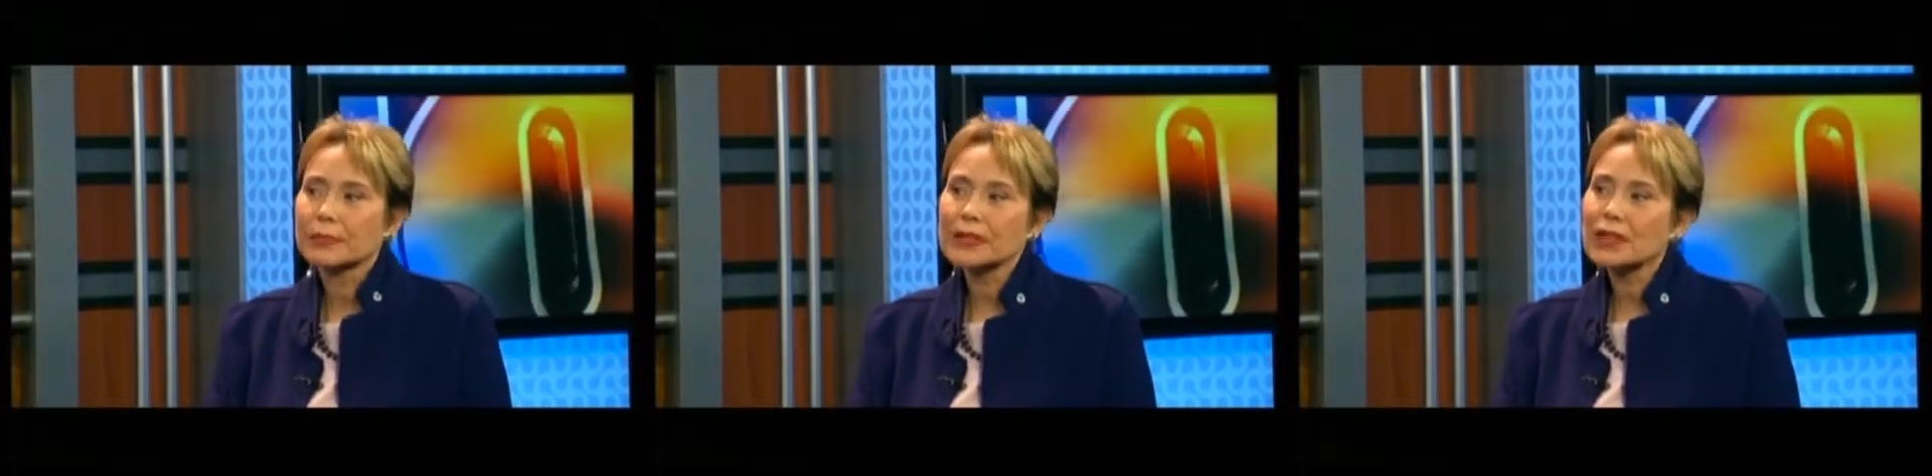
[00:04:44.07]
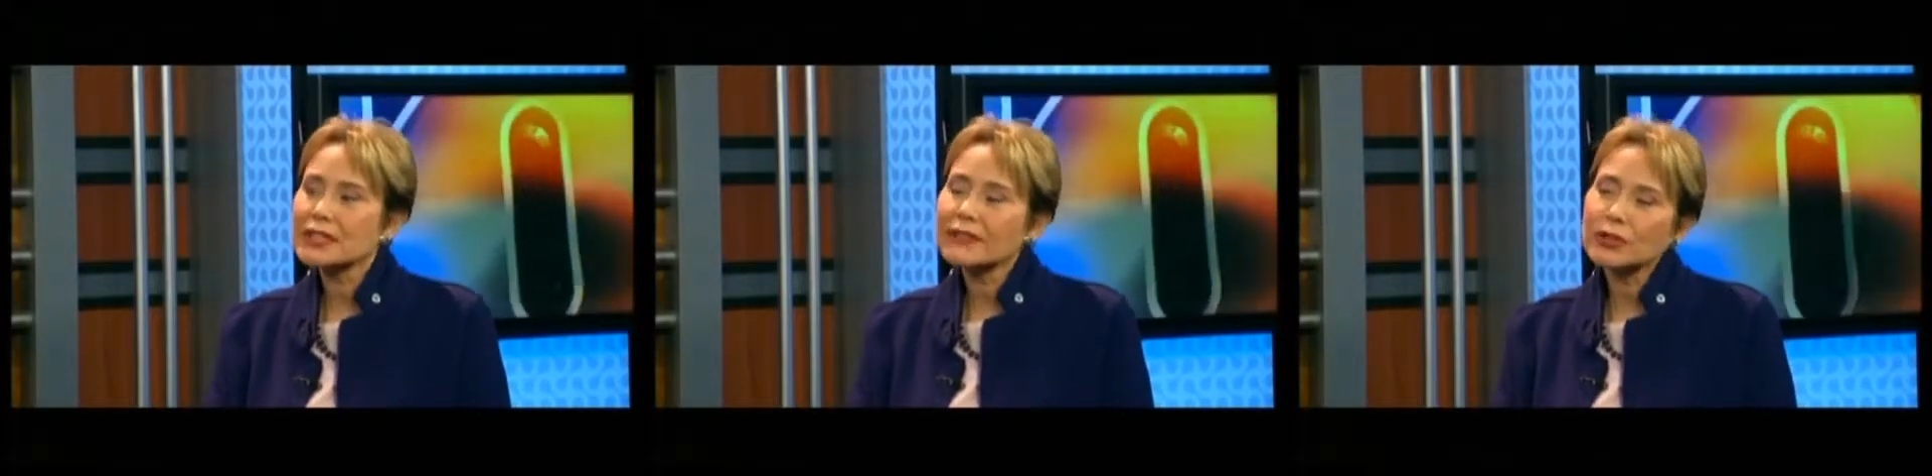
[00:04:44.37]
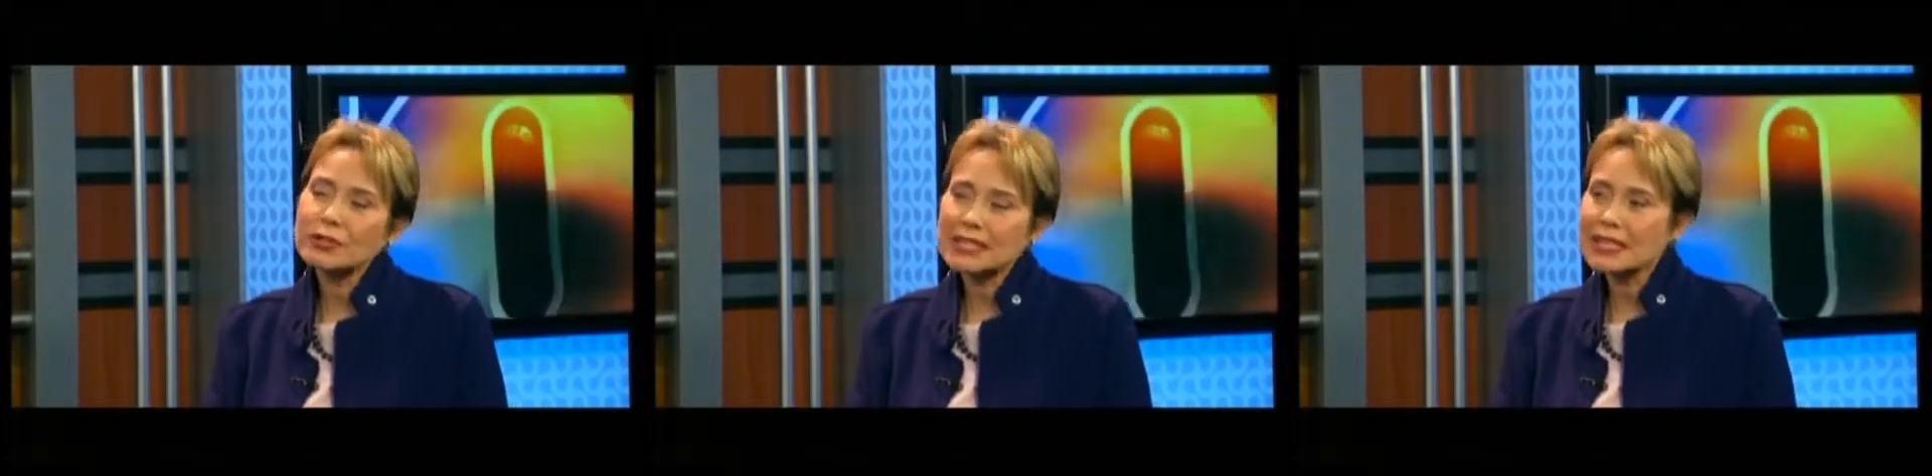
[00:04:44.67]
Because if
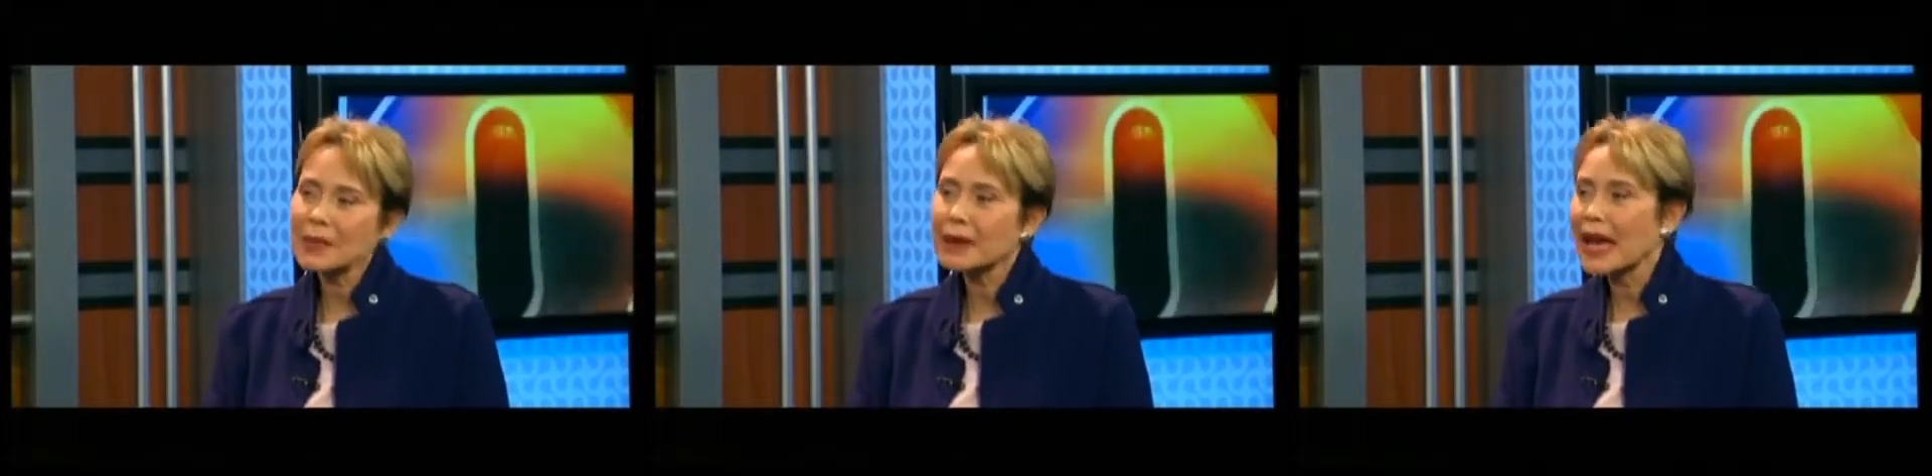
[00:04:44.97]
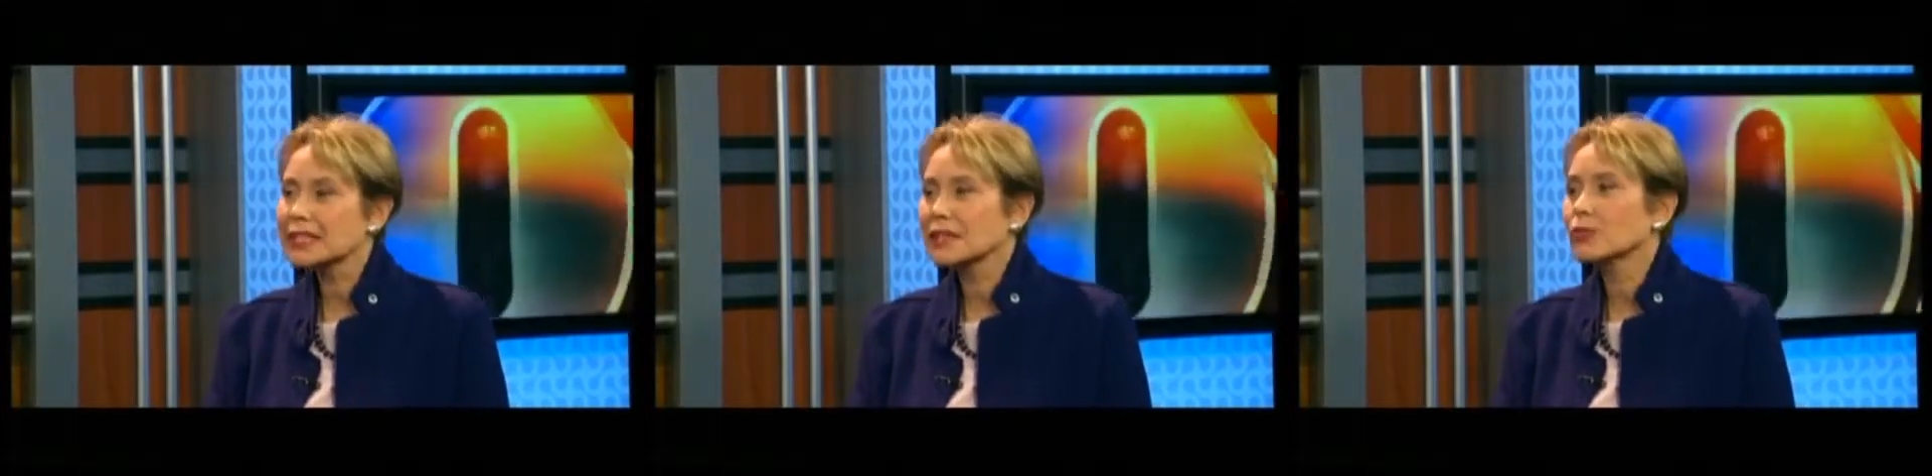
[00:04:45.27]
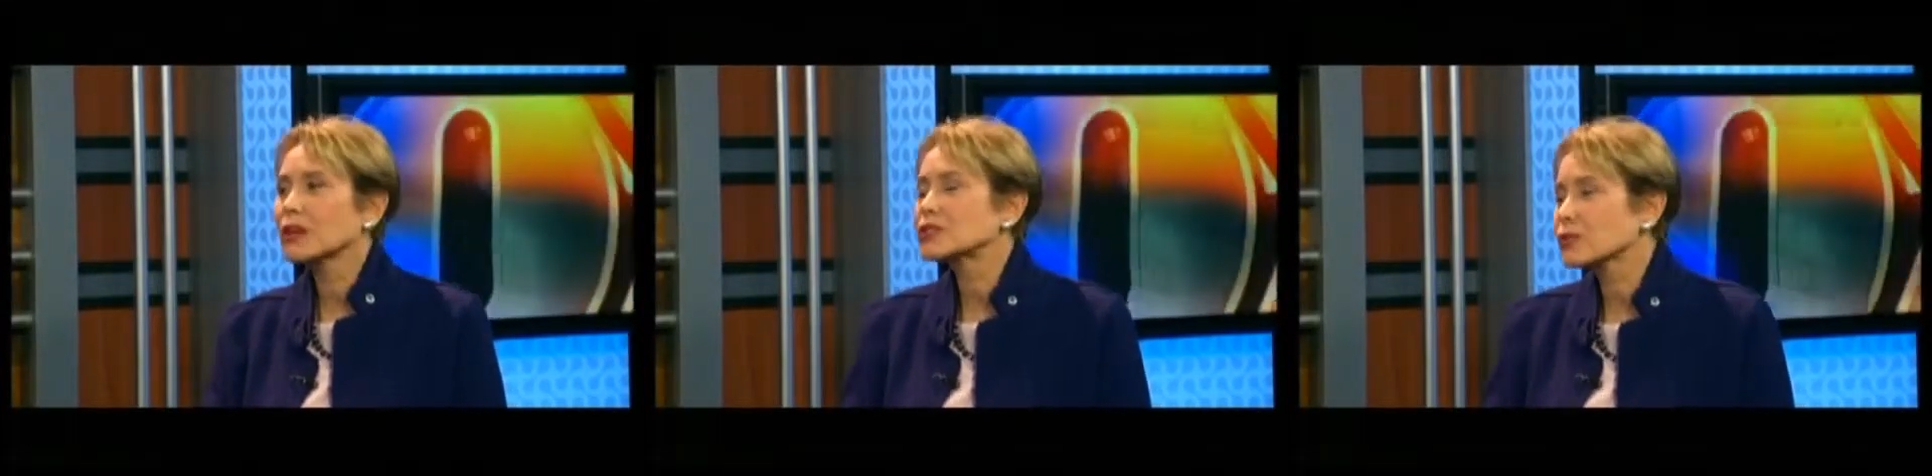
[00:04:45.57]
you just keep
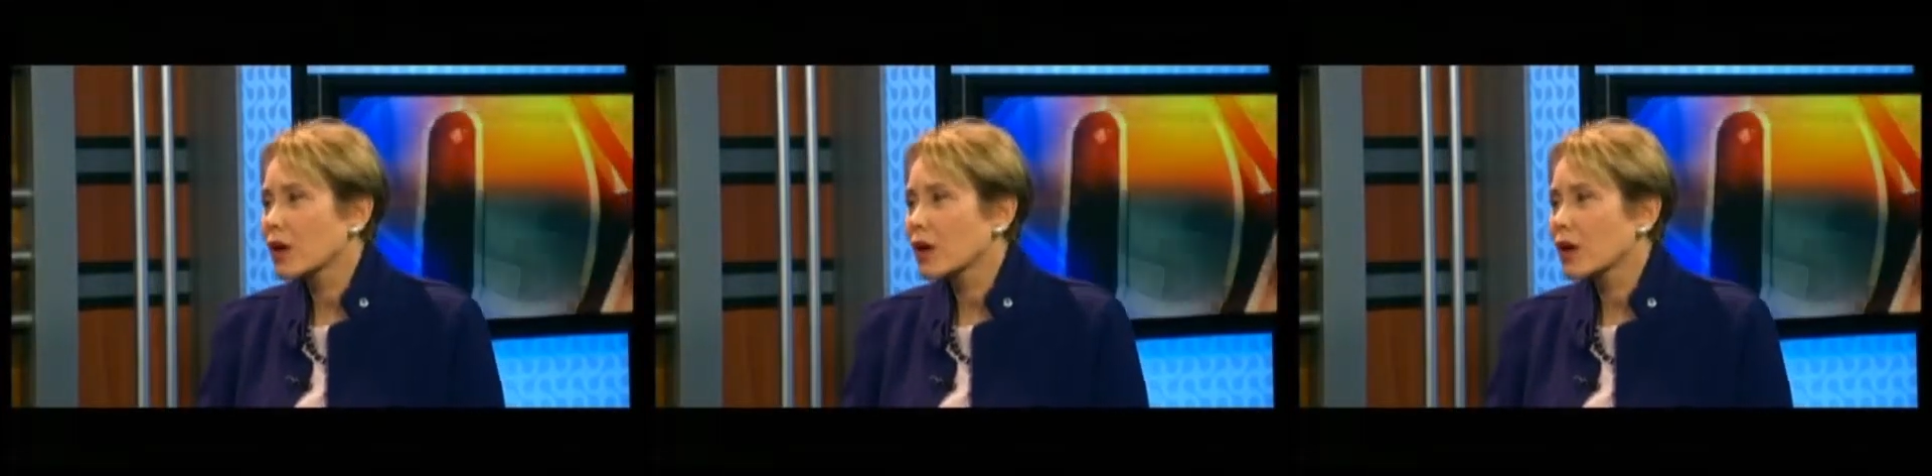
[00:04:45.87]
asking what's